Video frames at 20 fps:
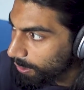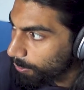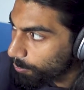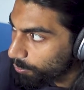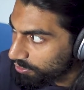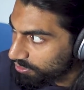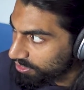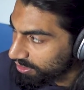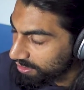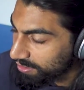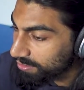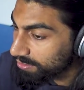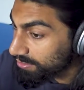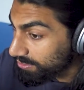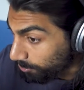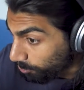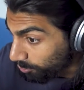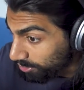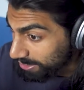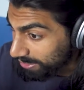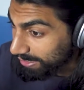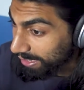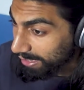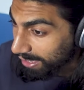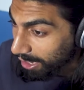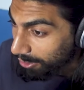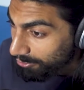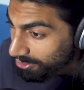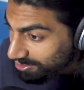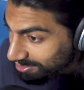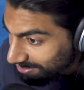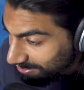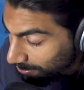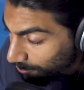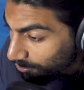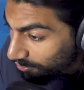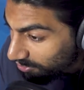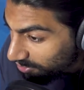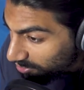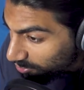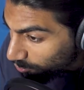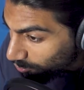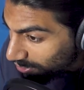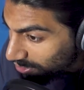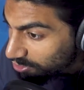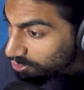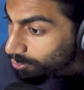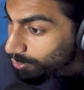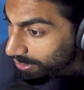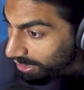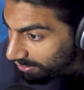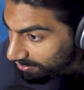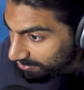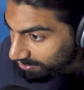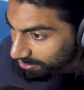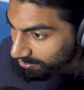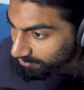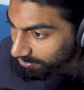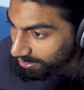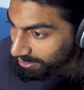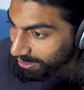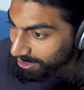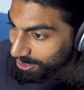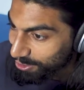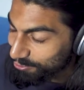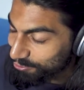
within the week, I guarantee it, within the week, you will get sick of it.